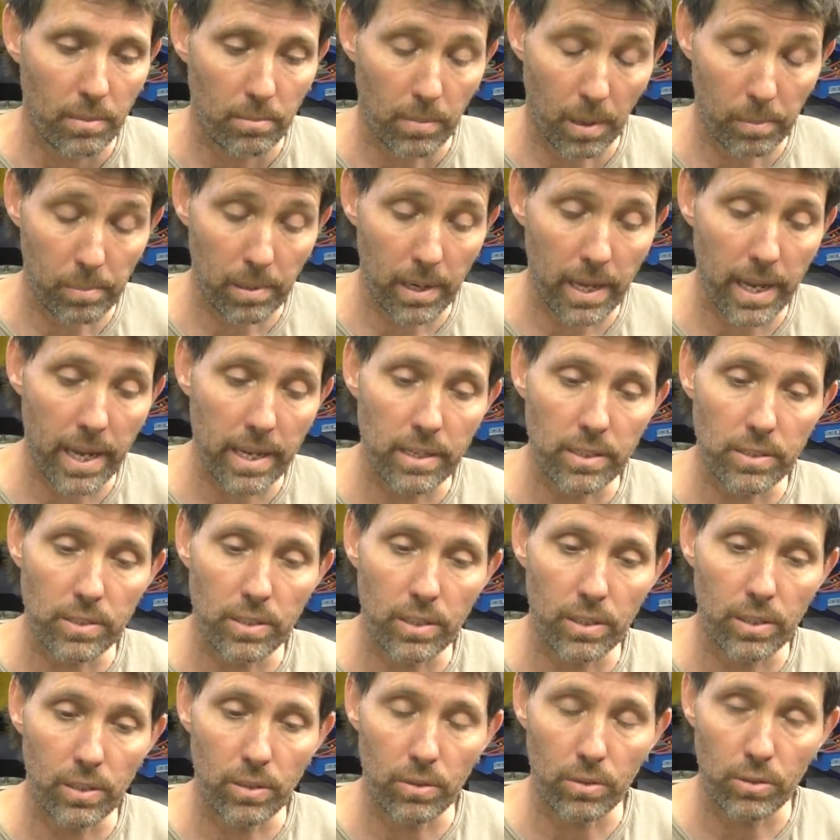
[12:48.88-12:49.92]
My plan is
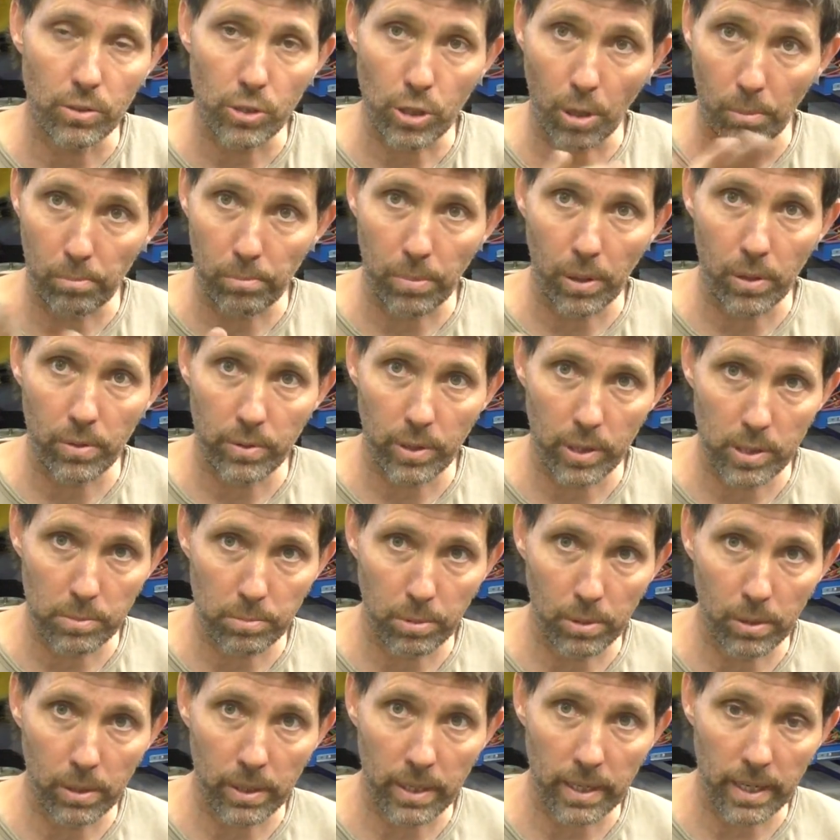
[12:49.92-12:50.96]
to chop both those
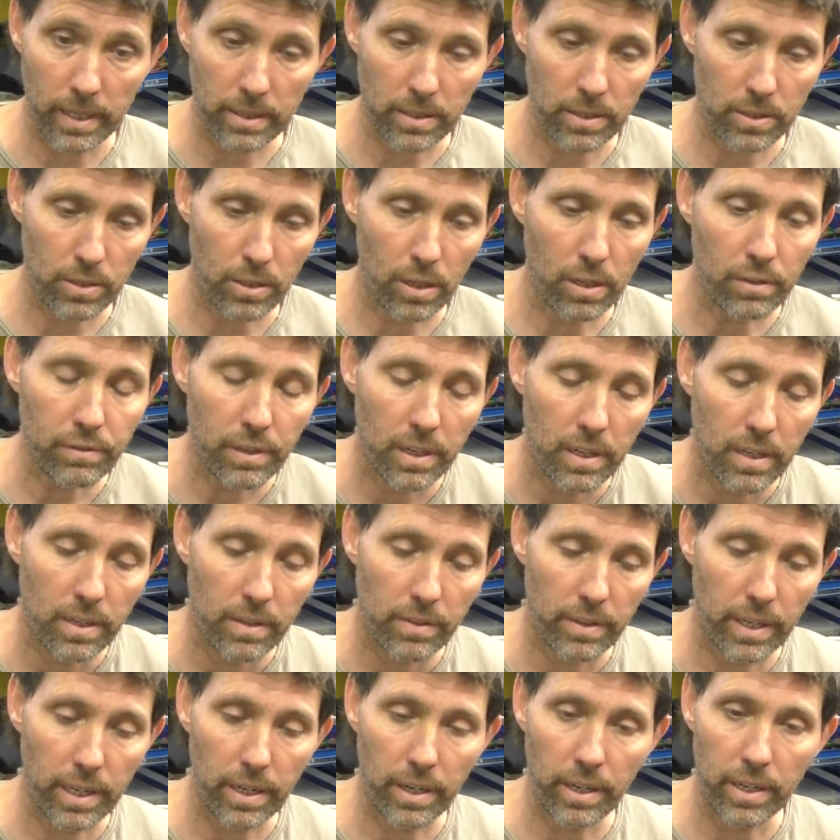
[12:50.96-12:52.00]
bullet connectors off,
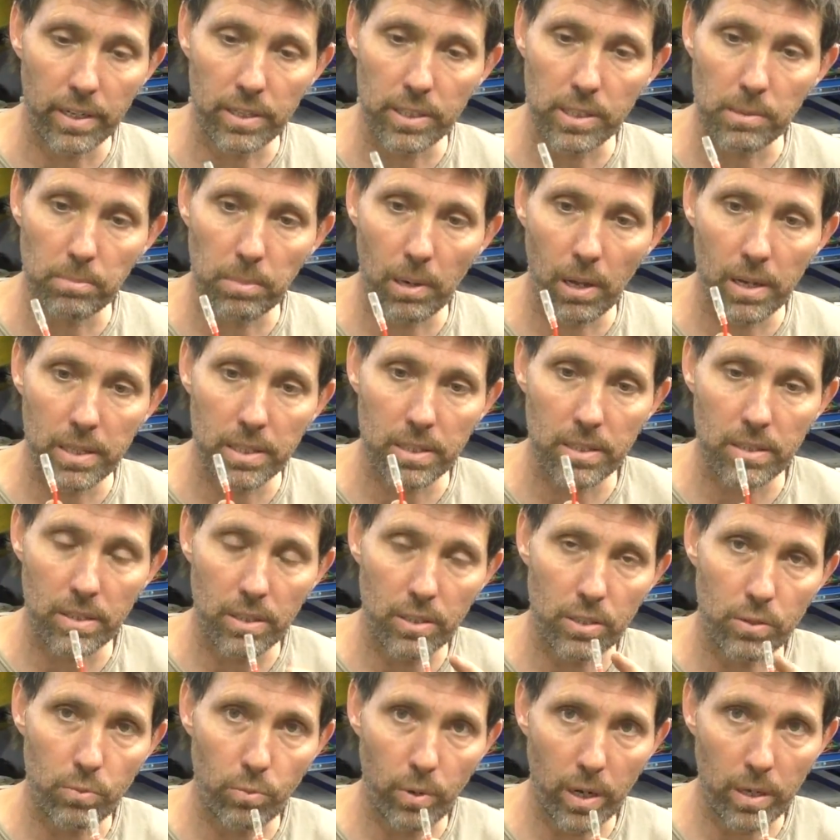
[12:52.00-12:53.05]
then I'm going to splice
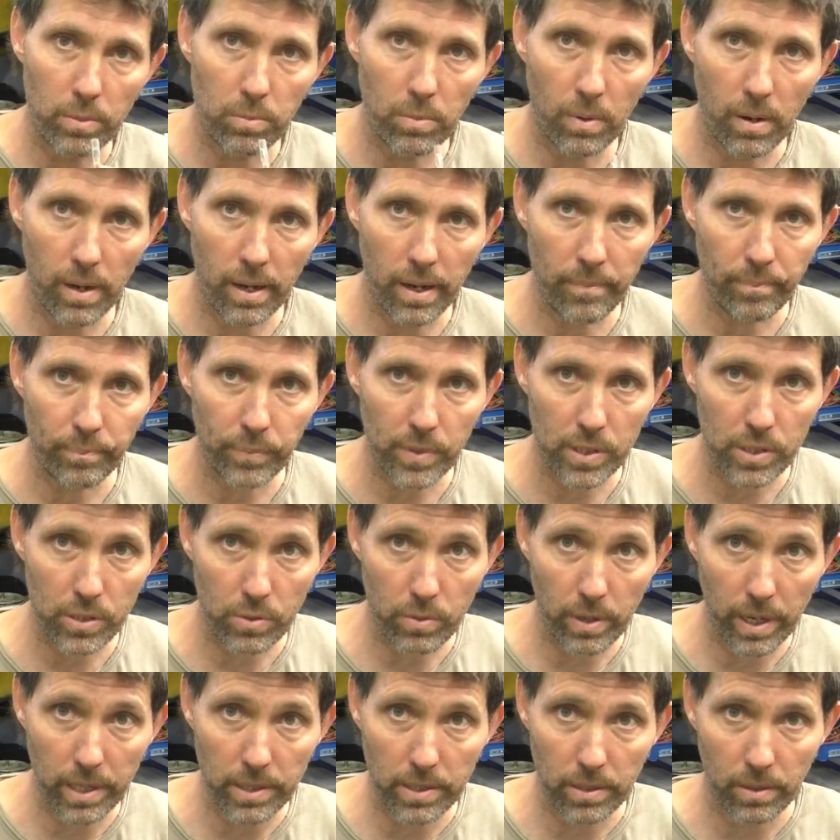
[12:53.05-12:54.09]
this red wire
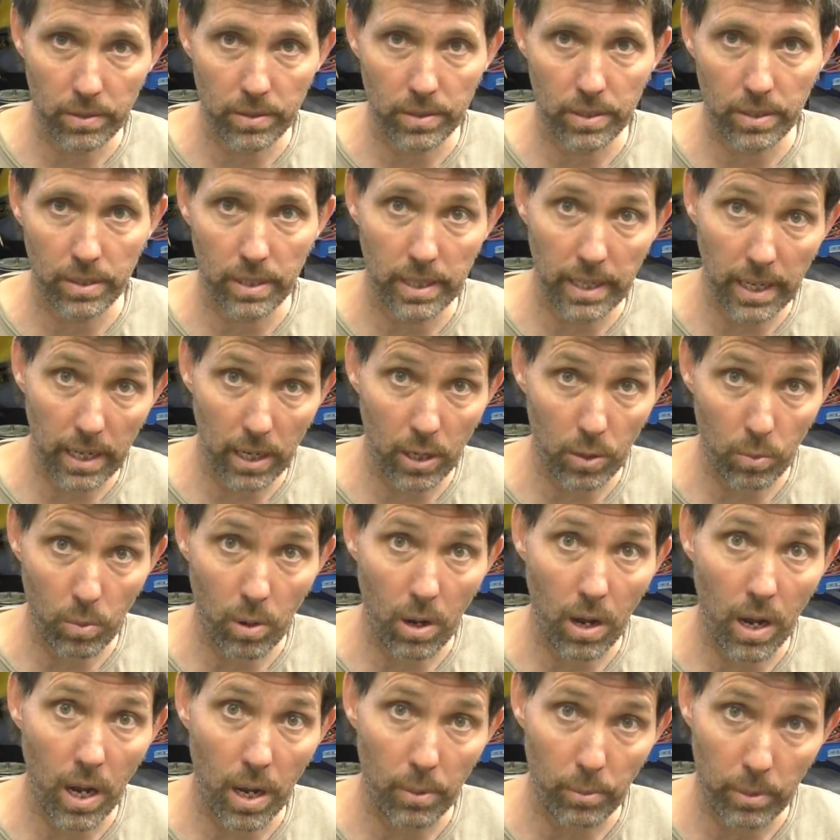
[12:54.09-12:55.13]
straight onto the yellow
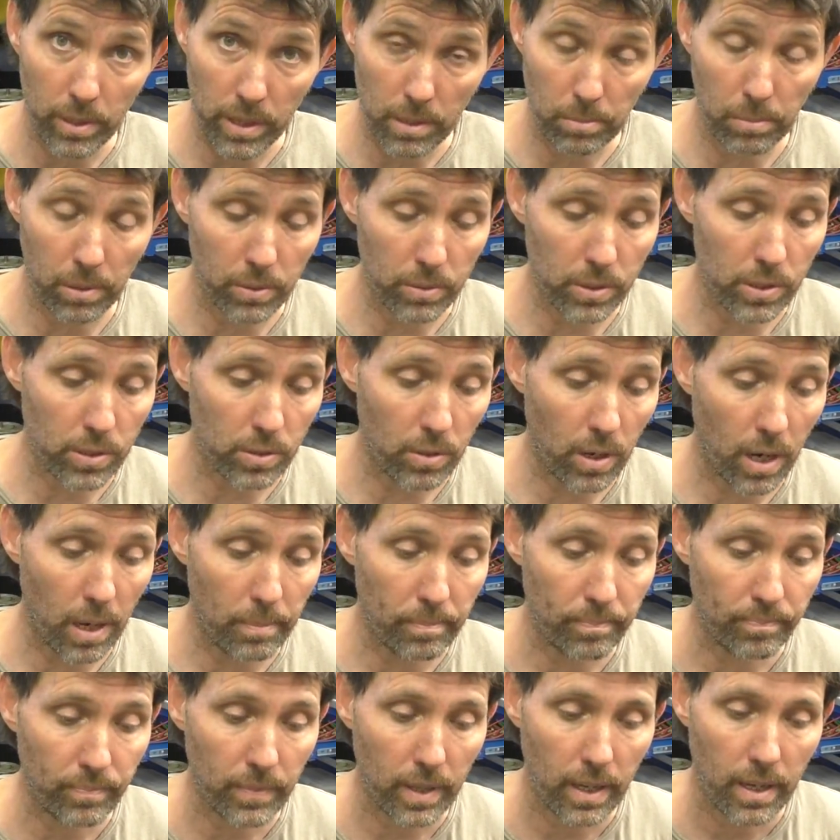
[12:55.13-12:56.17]
wire with the blue
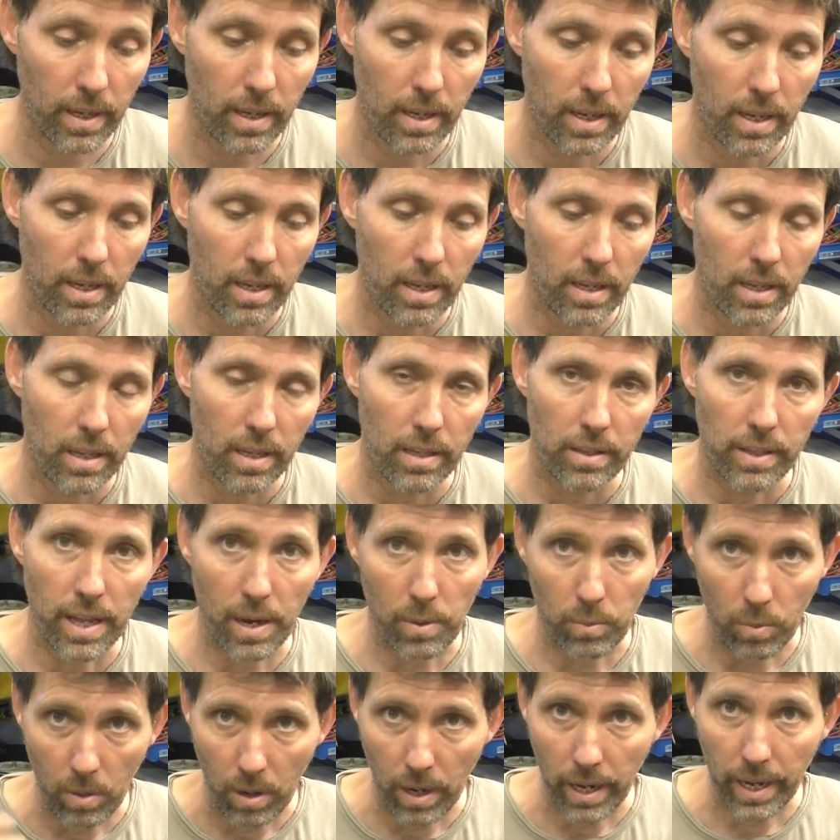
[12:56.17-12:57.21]
stripe.
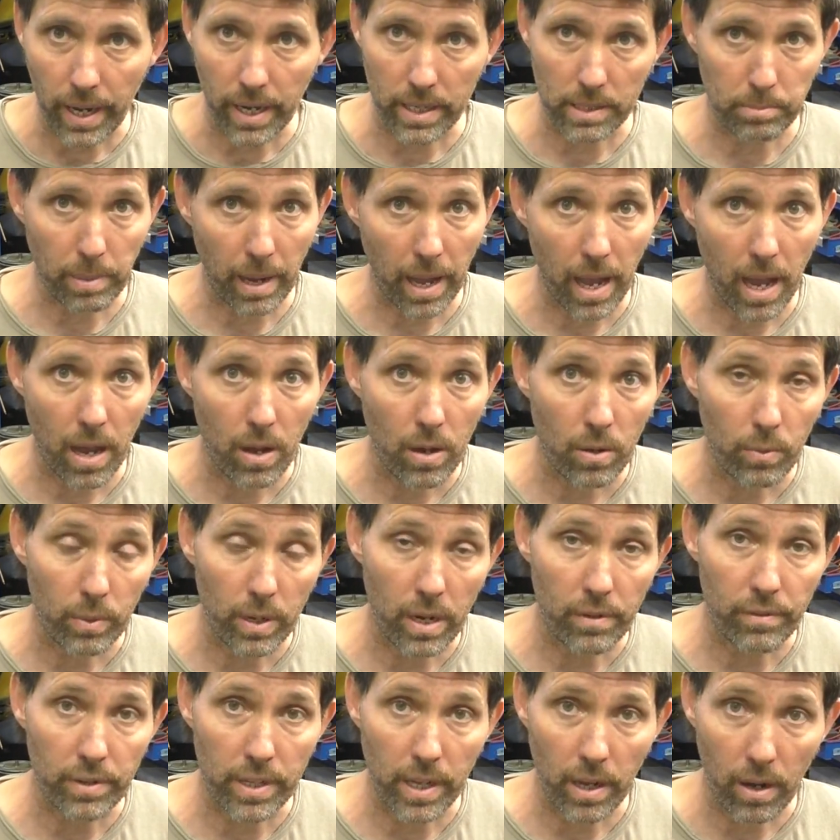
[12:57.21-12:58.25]
That wire has power
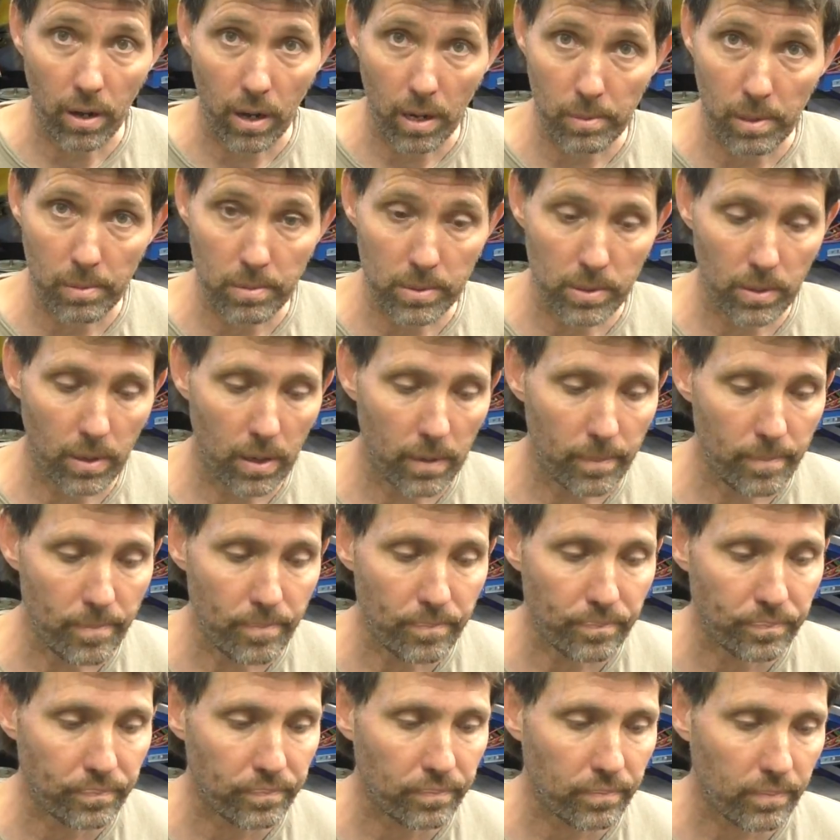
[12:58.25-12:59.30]
whenever the high beams are on,
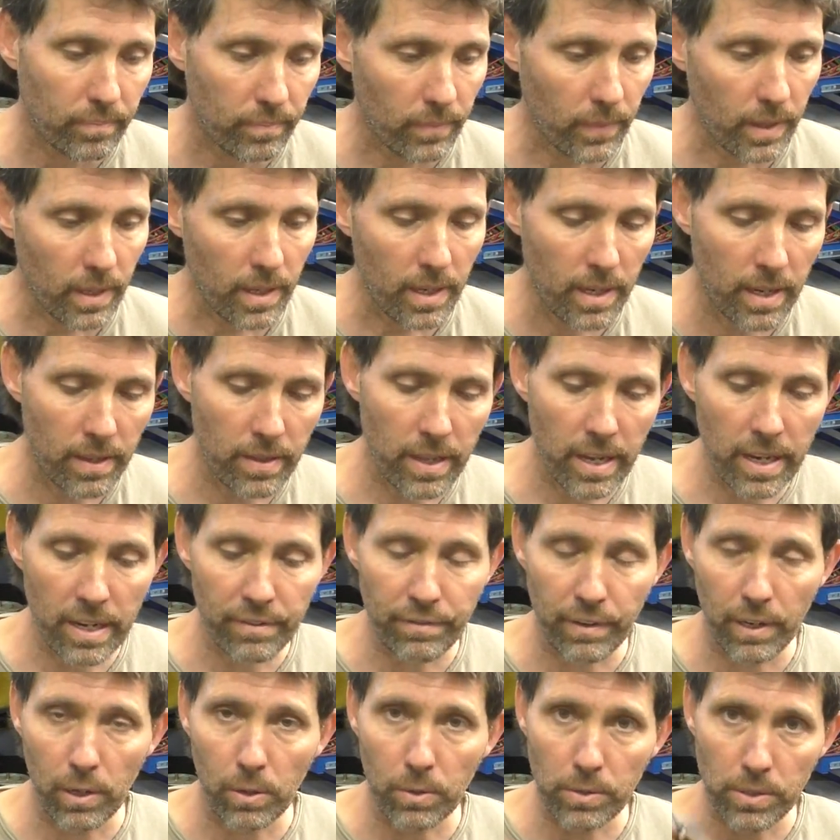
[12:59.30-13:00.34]
and then
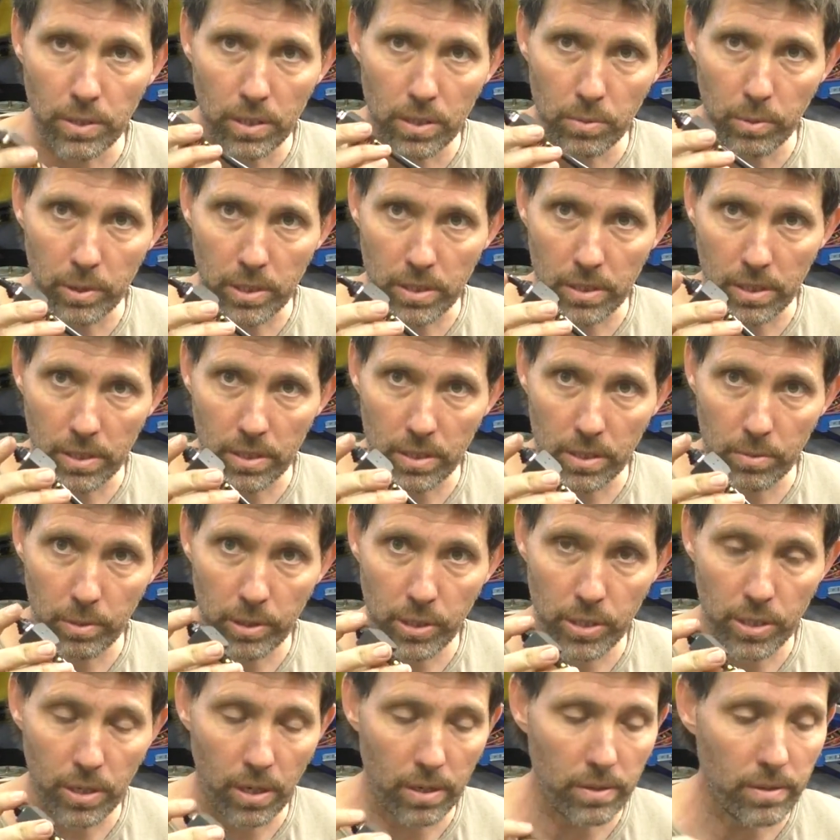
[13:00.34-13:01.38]
if I also switch this
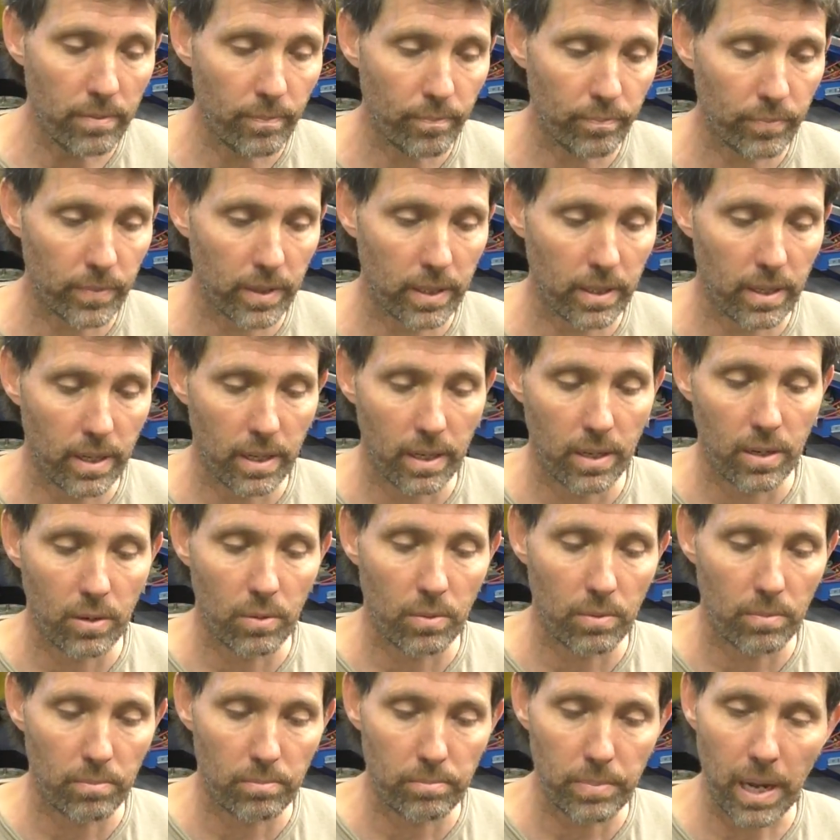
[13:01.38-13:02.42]
switch on,
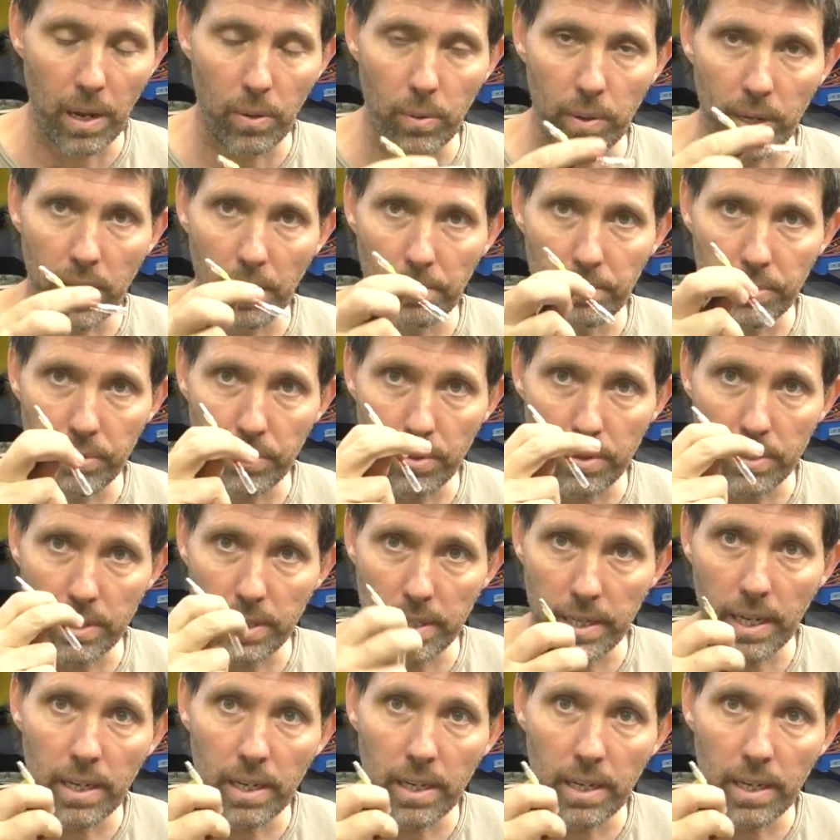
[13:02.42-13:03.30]
power will come through to the